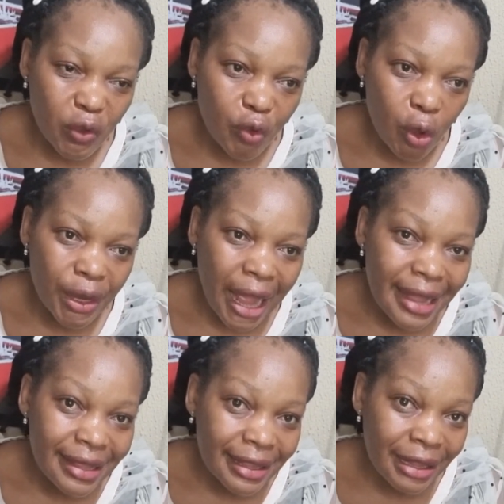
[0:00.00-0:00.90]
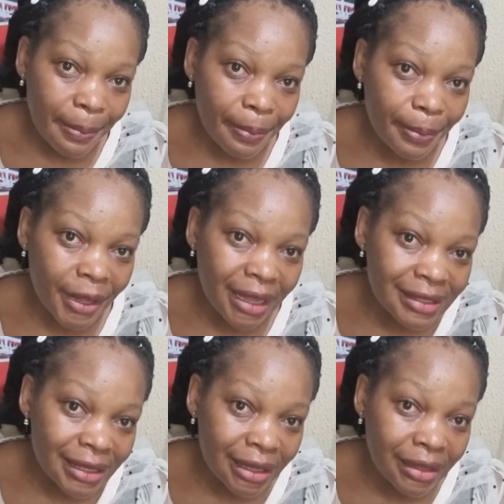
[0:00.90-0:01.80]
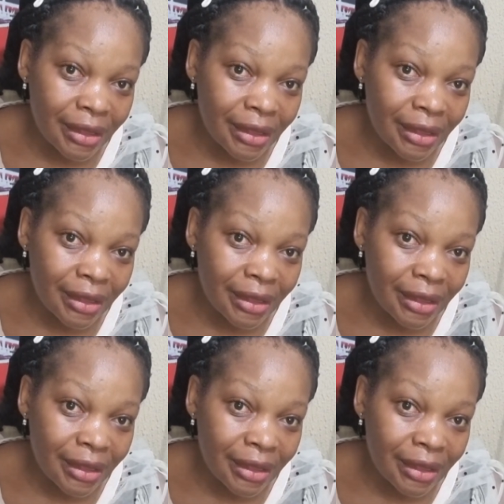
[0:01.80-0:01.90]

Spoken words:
of God, I keep getting,